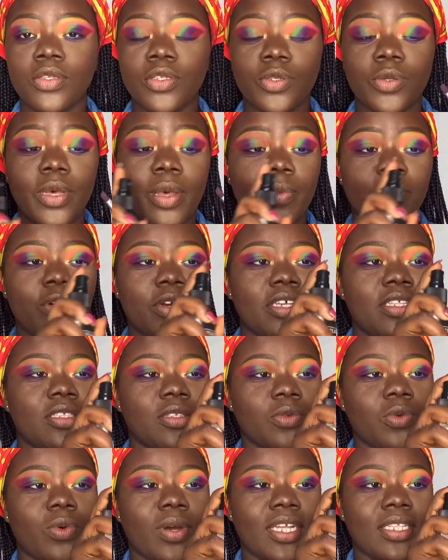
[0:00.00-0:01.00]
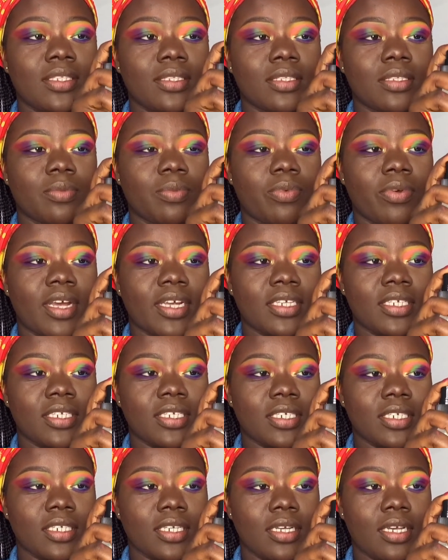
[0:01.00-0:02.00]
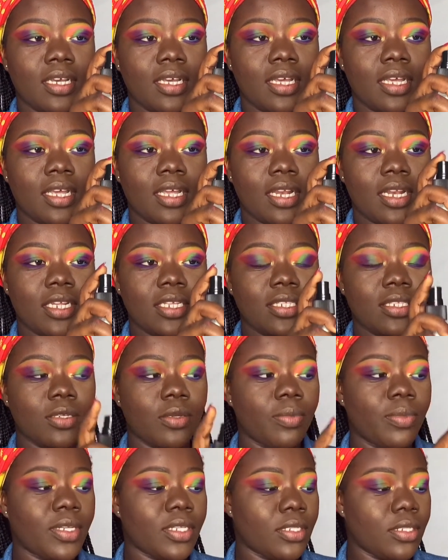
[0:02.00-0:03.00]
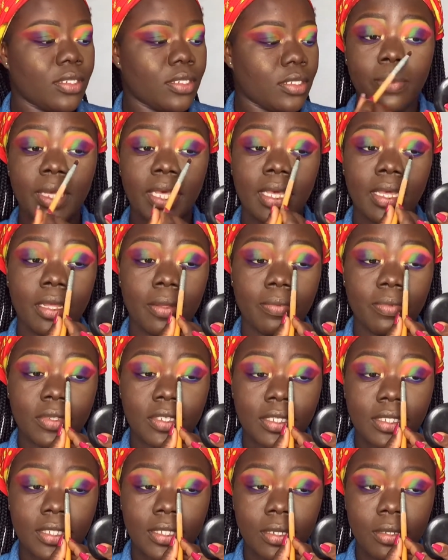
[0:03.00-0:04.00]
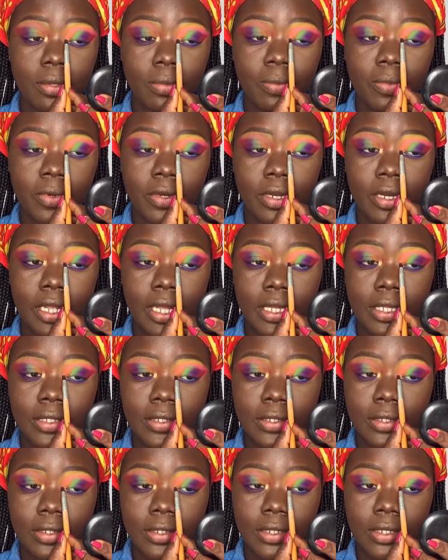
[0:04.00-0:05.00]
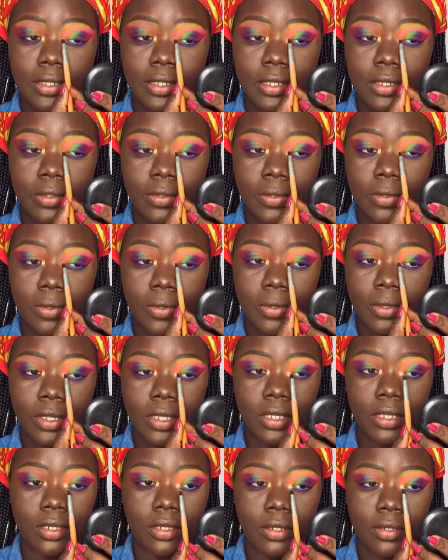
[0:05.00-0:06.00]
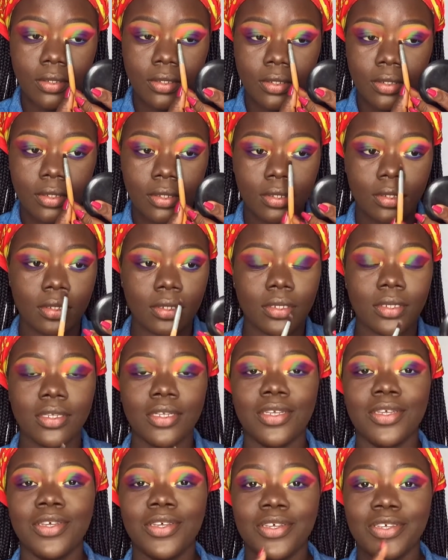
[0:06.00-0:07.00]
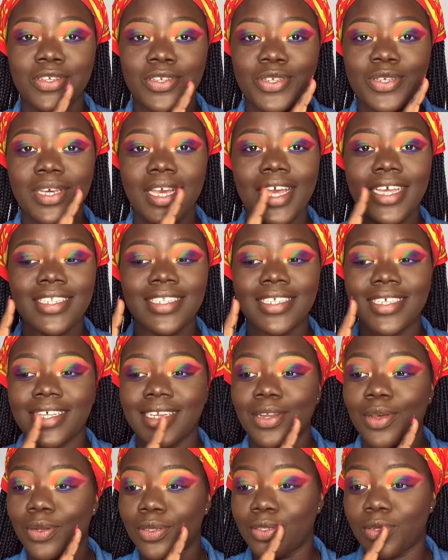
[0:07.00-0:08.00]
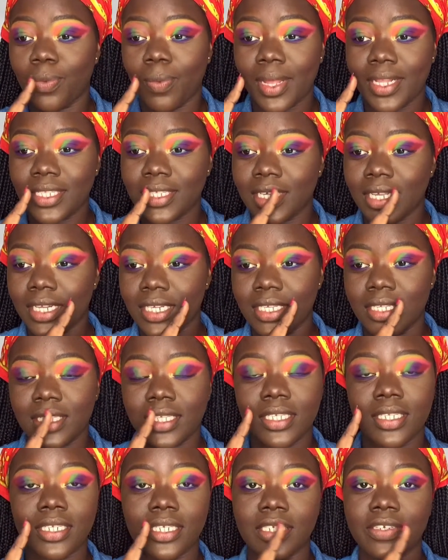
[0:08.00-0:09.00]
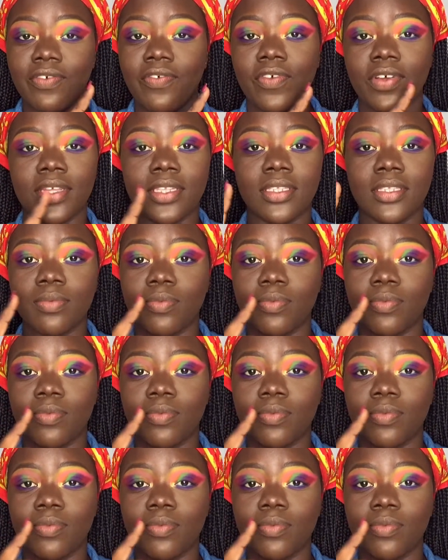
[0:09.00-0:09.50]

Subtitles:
So I'm going to wet the brush a little bit, pick up the same product and then go in. You guys can automatically see the difference